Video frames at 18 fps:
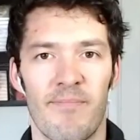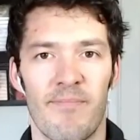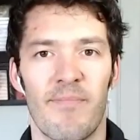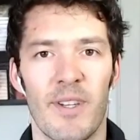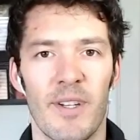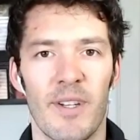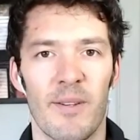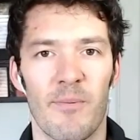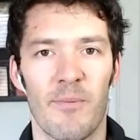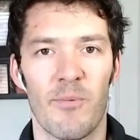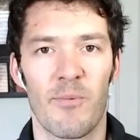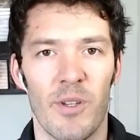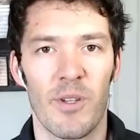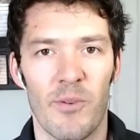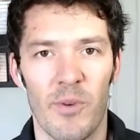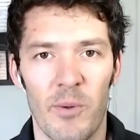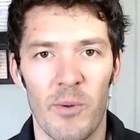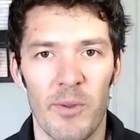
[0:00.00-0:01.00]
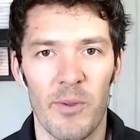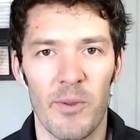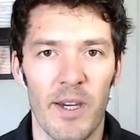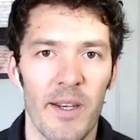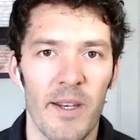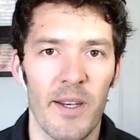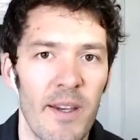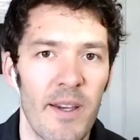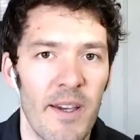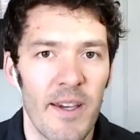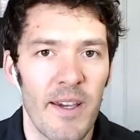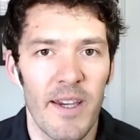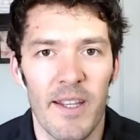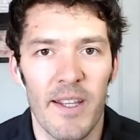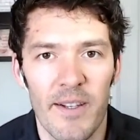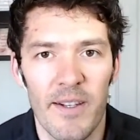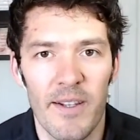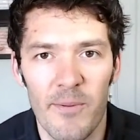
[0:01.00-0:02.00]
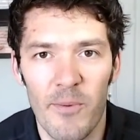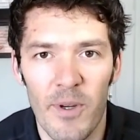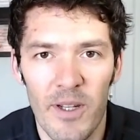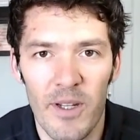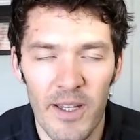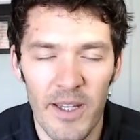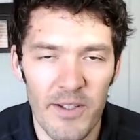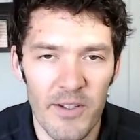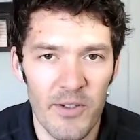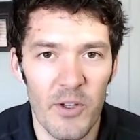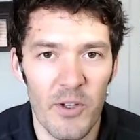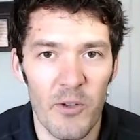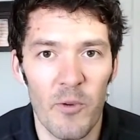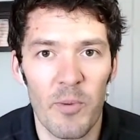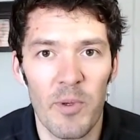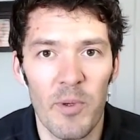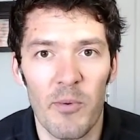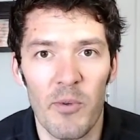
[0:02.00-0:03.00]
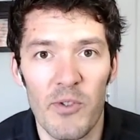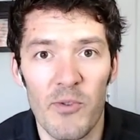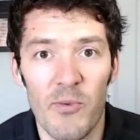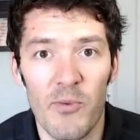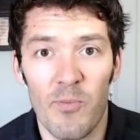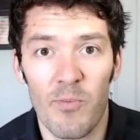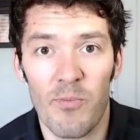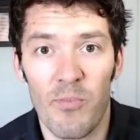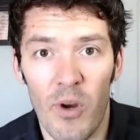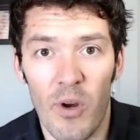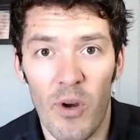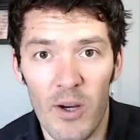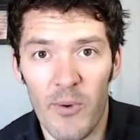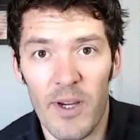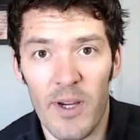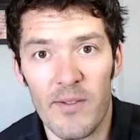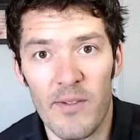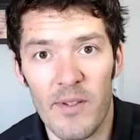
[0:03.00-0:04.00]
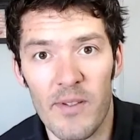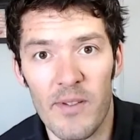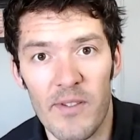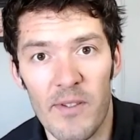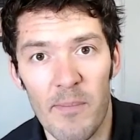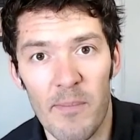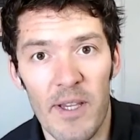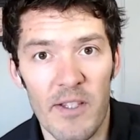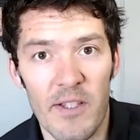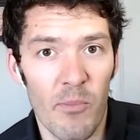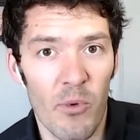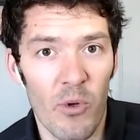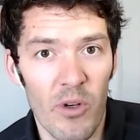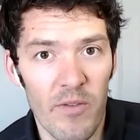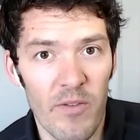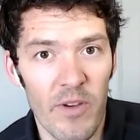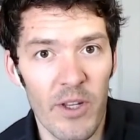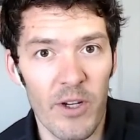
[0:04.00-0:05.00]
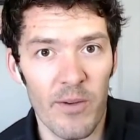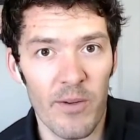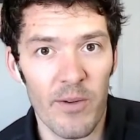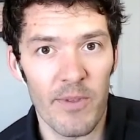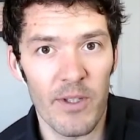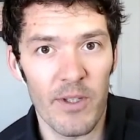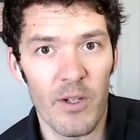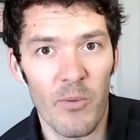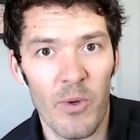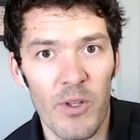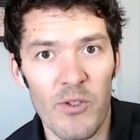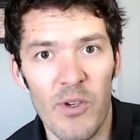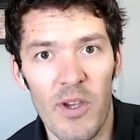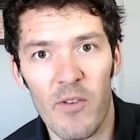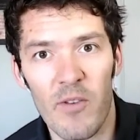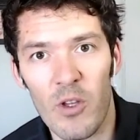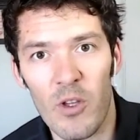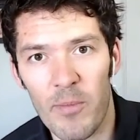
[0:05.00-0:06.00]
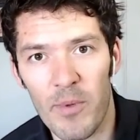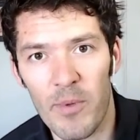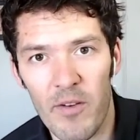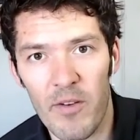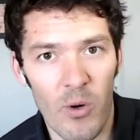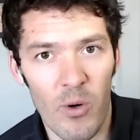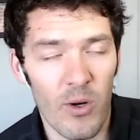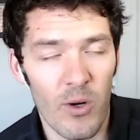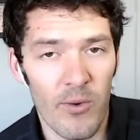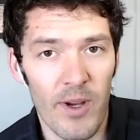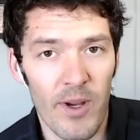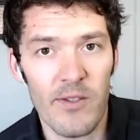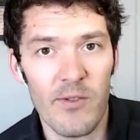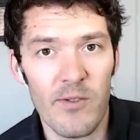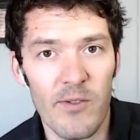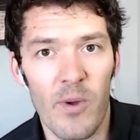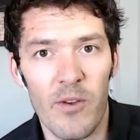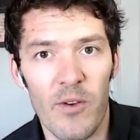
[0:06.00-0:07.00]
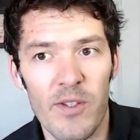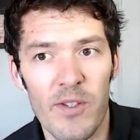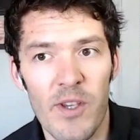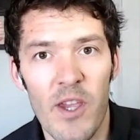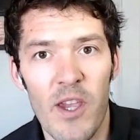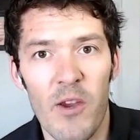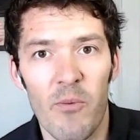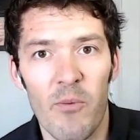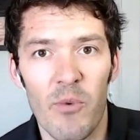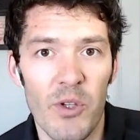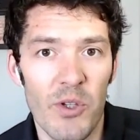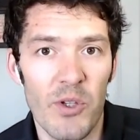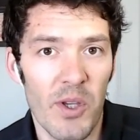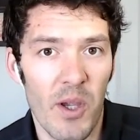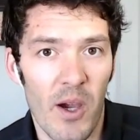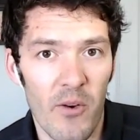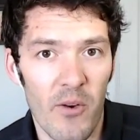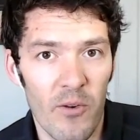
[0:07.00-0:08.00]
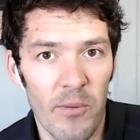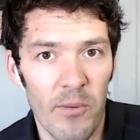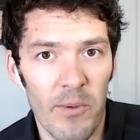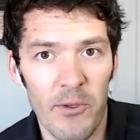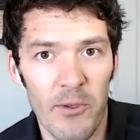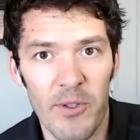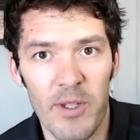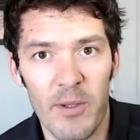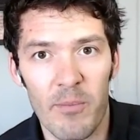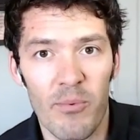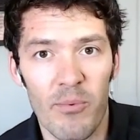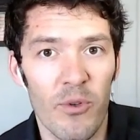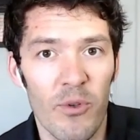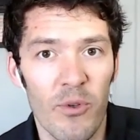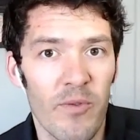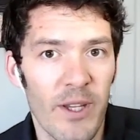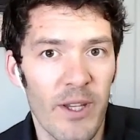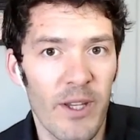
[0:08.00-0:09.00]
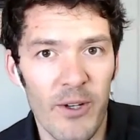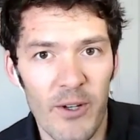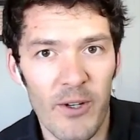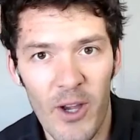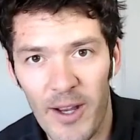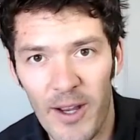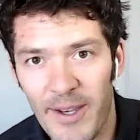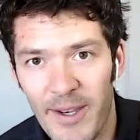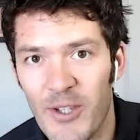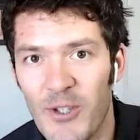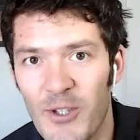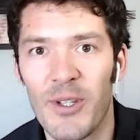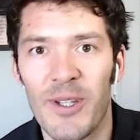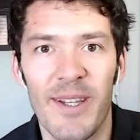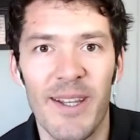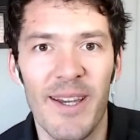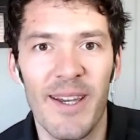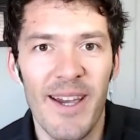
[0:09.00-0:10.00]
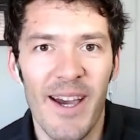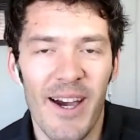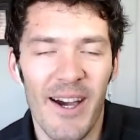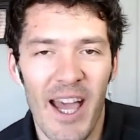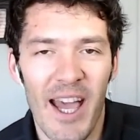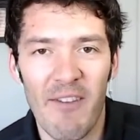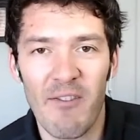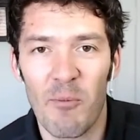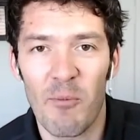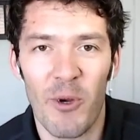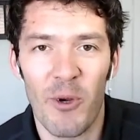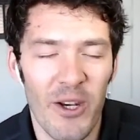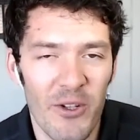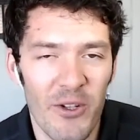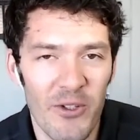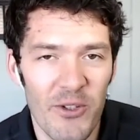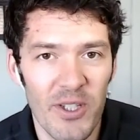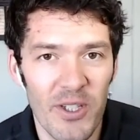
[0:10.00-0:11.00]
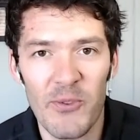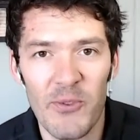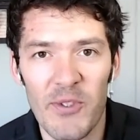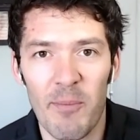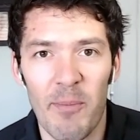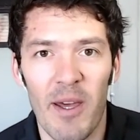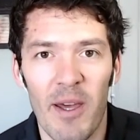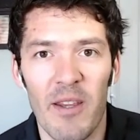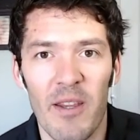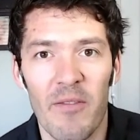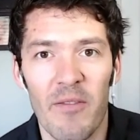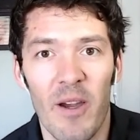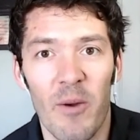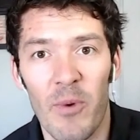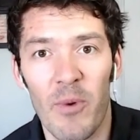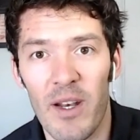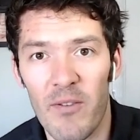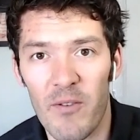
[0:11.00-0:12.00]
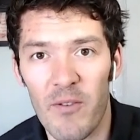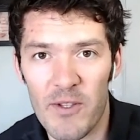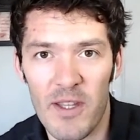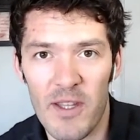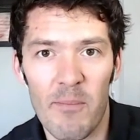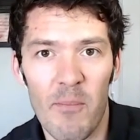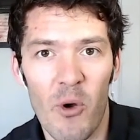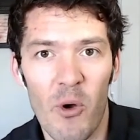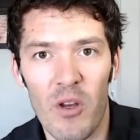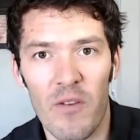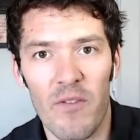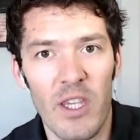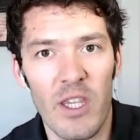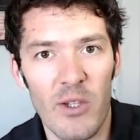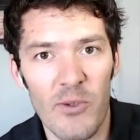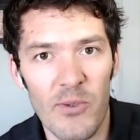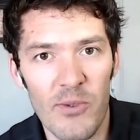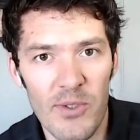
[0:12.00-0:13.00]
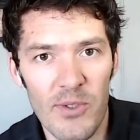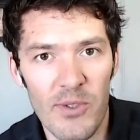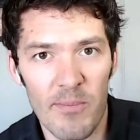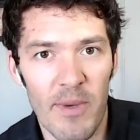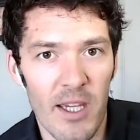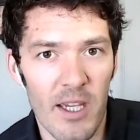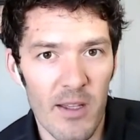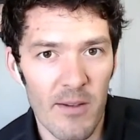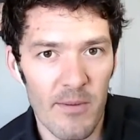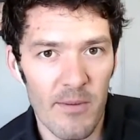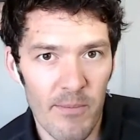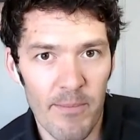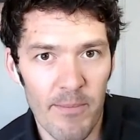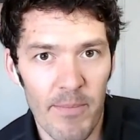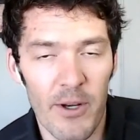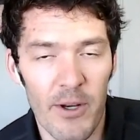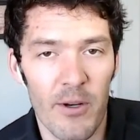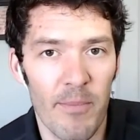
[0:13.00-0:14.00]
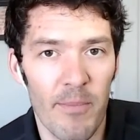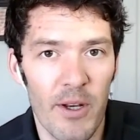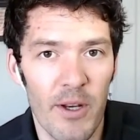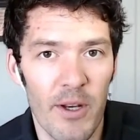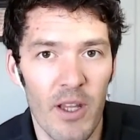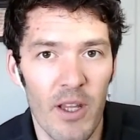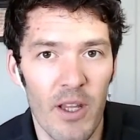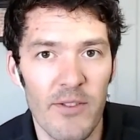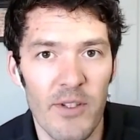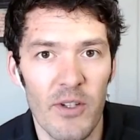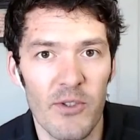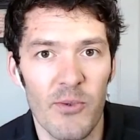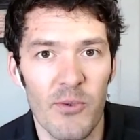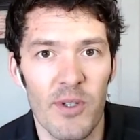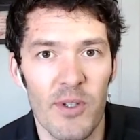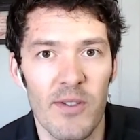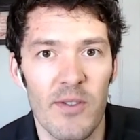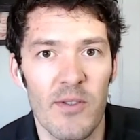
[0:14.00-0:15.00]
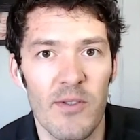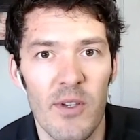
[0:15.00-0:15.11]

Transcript: Yeah, really agree with that. And what I like to share with people is progress is the best motivator. You know, once you have a little bit of progress, whether it's reducing autoimmunity, improving your cognition, having more energy, losing belly fat, whatever, it's going to motivate you to make better and better lifestyle choices.